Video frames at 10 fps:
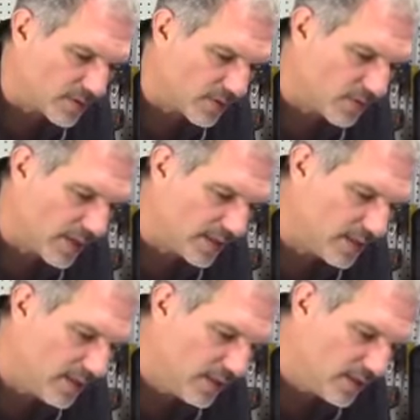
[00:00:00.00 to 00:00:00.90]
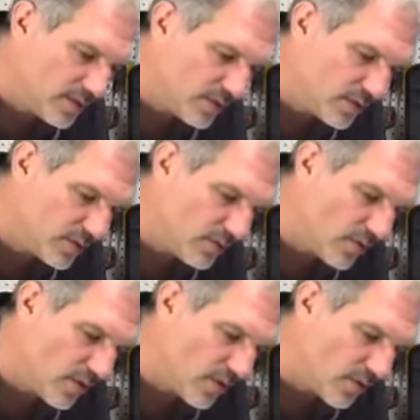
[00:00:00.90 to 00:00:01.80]
So 1, 2,
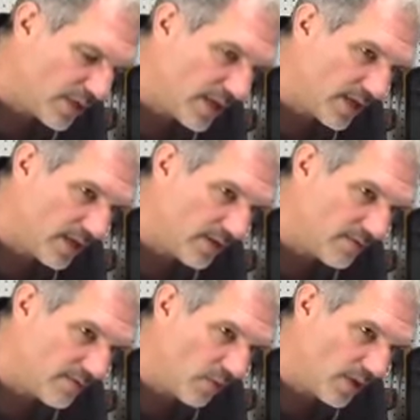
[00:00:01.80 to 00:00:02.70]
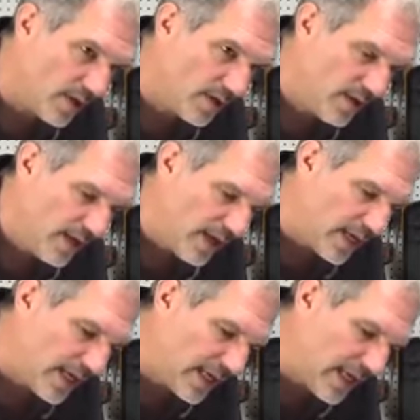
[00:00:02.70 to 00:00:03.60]
3, 4,
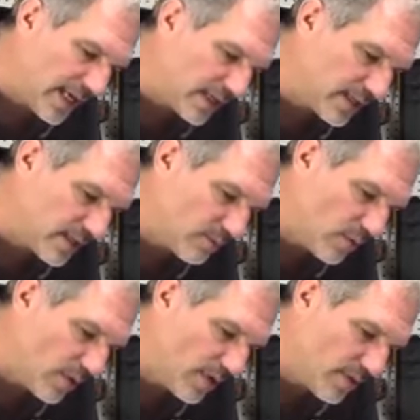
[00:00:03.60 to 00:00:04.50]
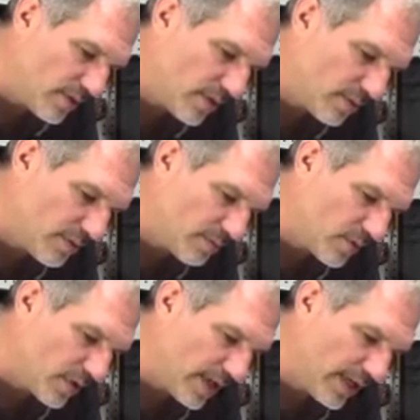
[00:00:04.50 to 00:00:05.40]
and I can add a little more or a little bit
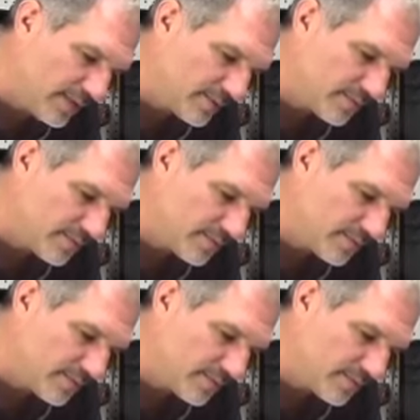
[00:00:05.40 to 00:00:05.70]
more light.